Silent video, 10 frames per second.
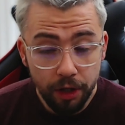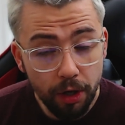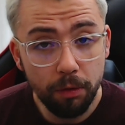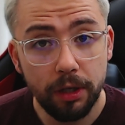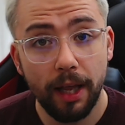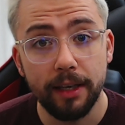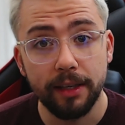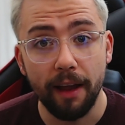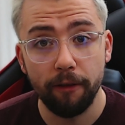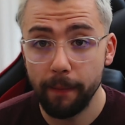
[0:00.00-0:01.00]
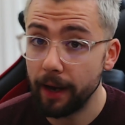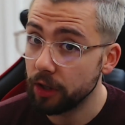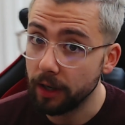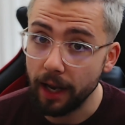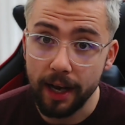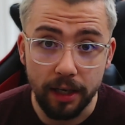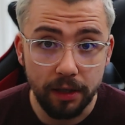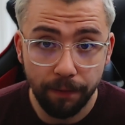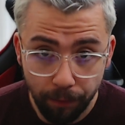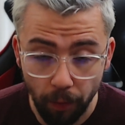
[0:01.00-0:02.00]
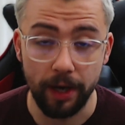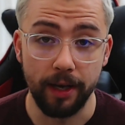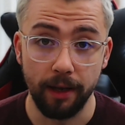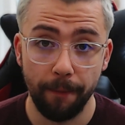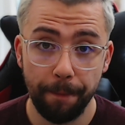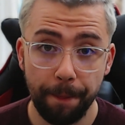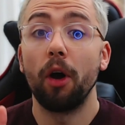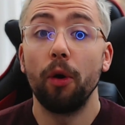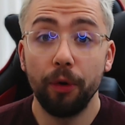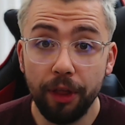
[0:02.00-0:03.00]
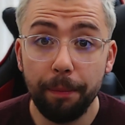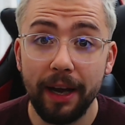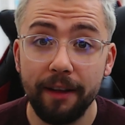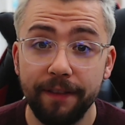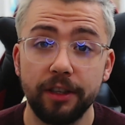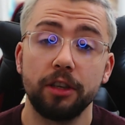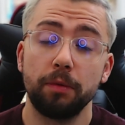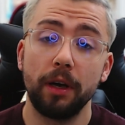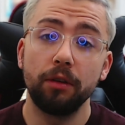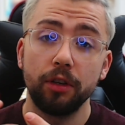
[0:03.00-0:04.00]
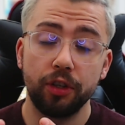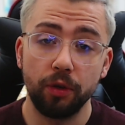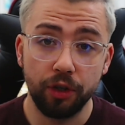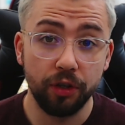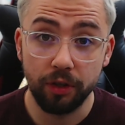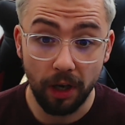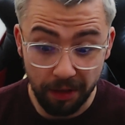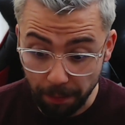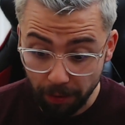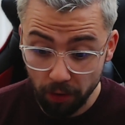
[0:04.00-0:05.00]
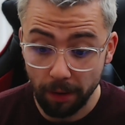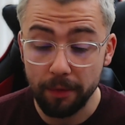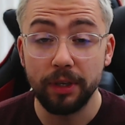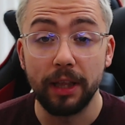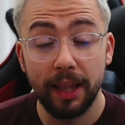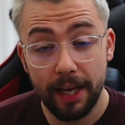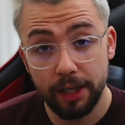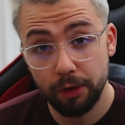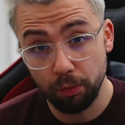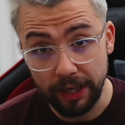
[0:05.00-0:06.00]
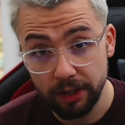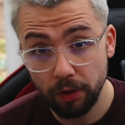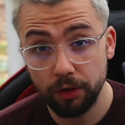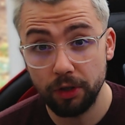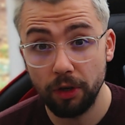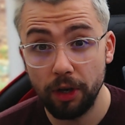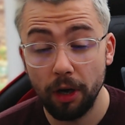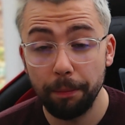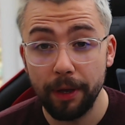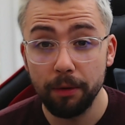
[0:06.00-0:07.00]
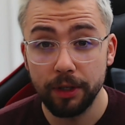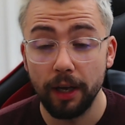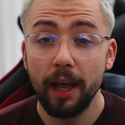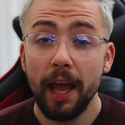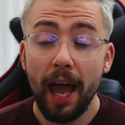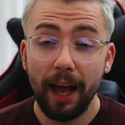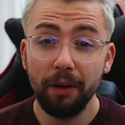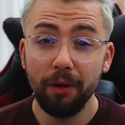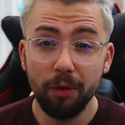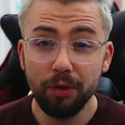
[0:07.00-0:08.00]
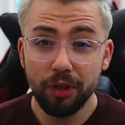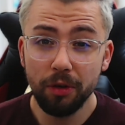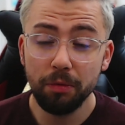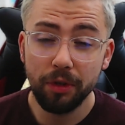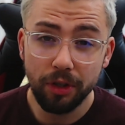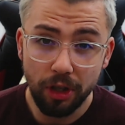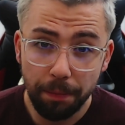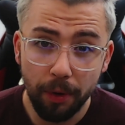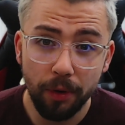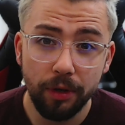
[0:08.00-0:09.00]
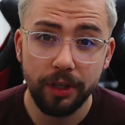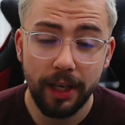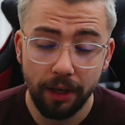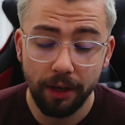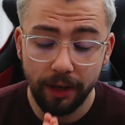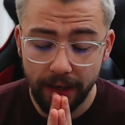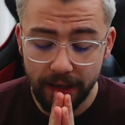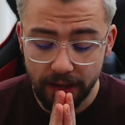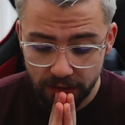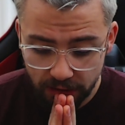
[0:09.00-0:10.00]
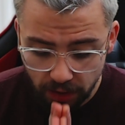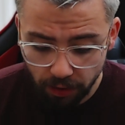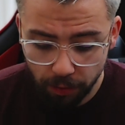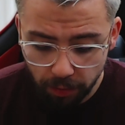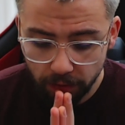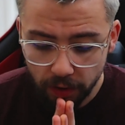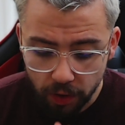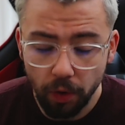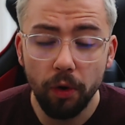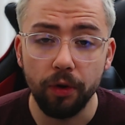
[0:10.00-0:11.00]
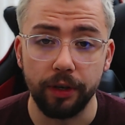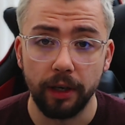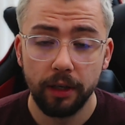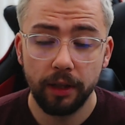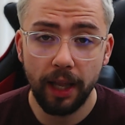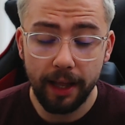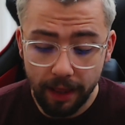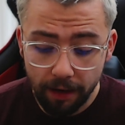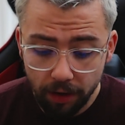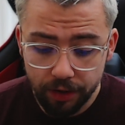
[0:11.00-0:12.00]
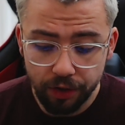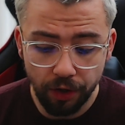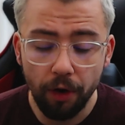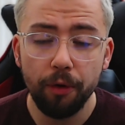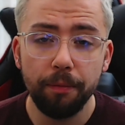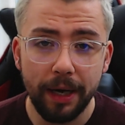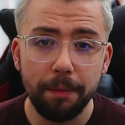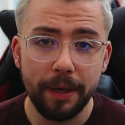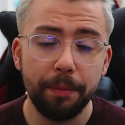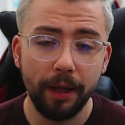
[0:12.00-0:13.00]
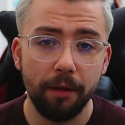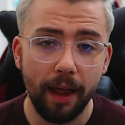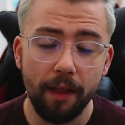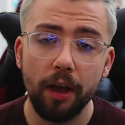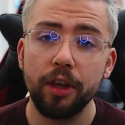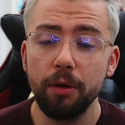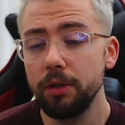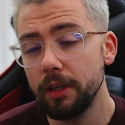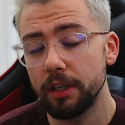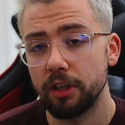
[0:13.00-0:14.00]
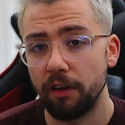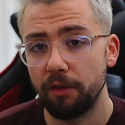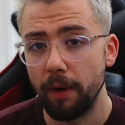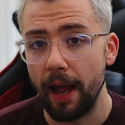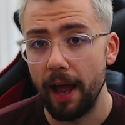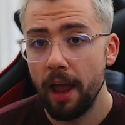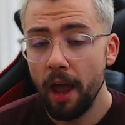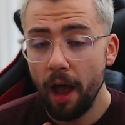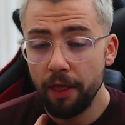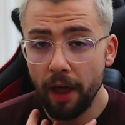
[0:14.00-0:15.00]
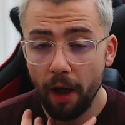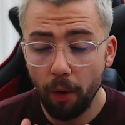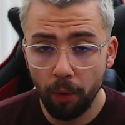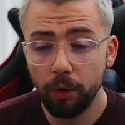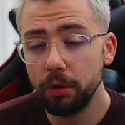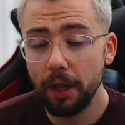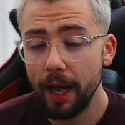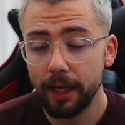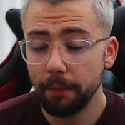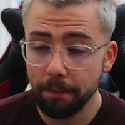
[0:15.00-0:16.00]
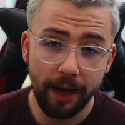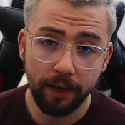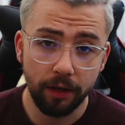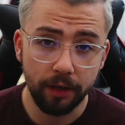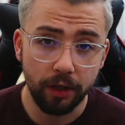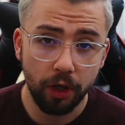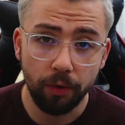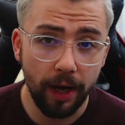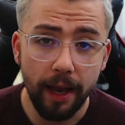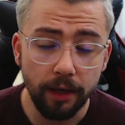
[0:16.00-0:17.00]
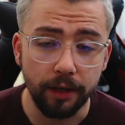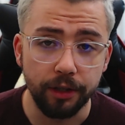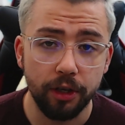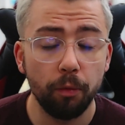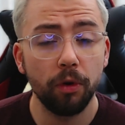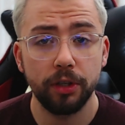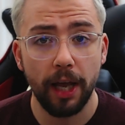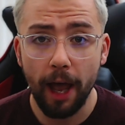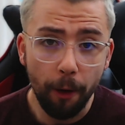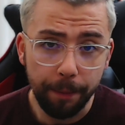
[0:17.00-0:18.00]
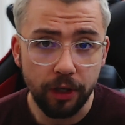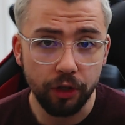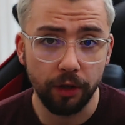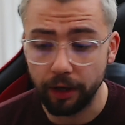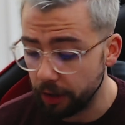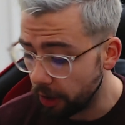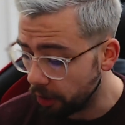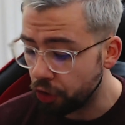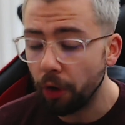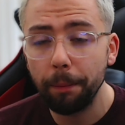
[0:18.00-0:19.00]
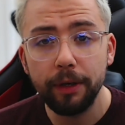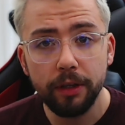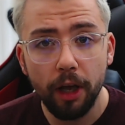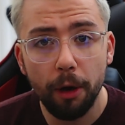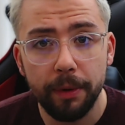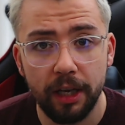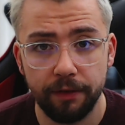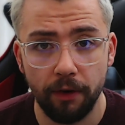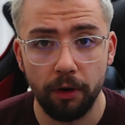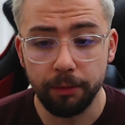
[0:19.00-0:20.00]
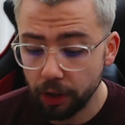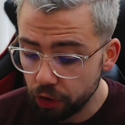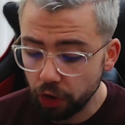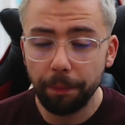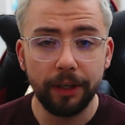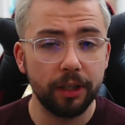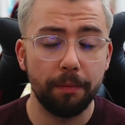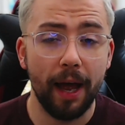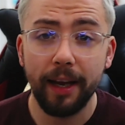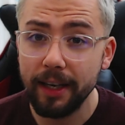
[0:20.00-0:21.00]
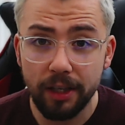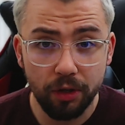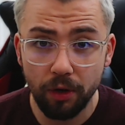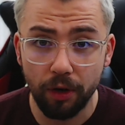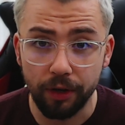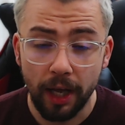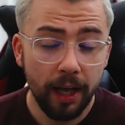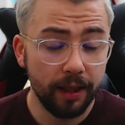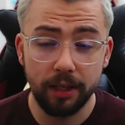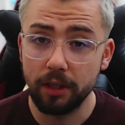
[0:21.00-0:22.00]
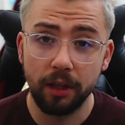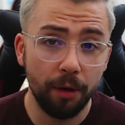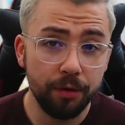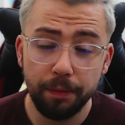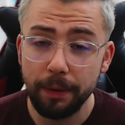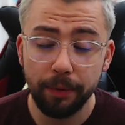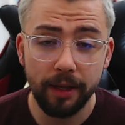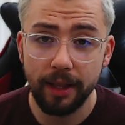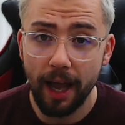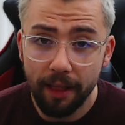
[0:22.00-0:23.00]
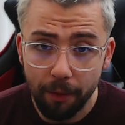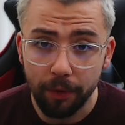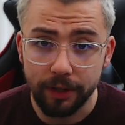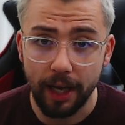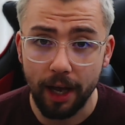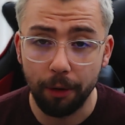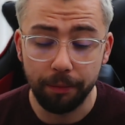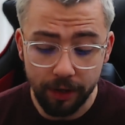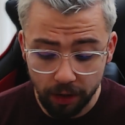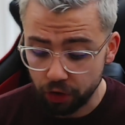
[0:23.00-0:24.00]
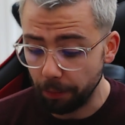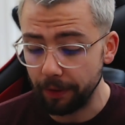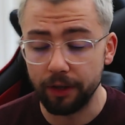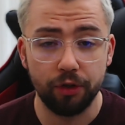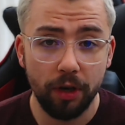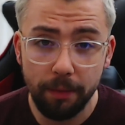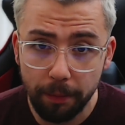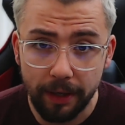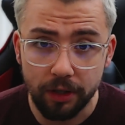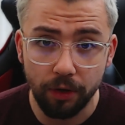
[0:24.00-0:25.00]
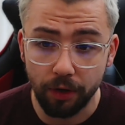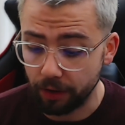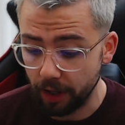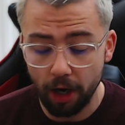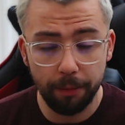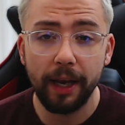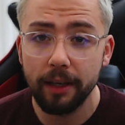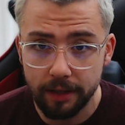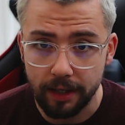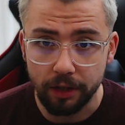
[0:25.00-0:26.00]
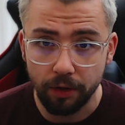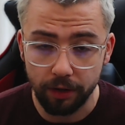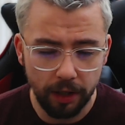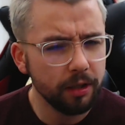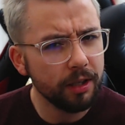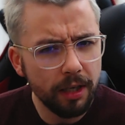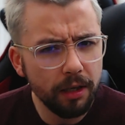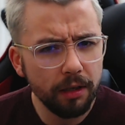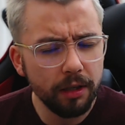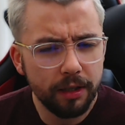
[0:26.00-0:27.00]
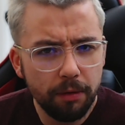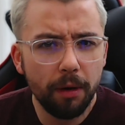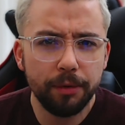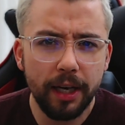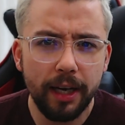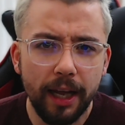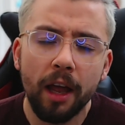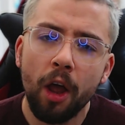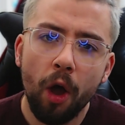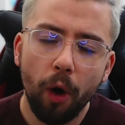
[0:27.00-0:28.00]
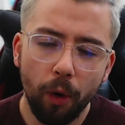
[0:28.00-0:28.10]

Utilize that information, it's free. There are other benefits as well, such as the program using less resources on your computer, and also the support center is so good. Like, there are so many people out there that are using this software. They're all like-minded creators that want to help each other. You can jump into the OBS forums. You can jump into my Discord. There's loads of people in there that want to help. You can jump in the StreamUp Discord, the OBS Discord. You see what I'm saying here?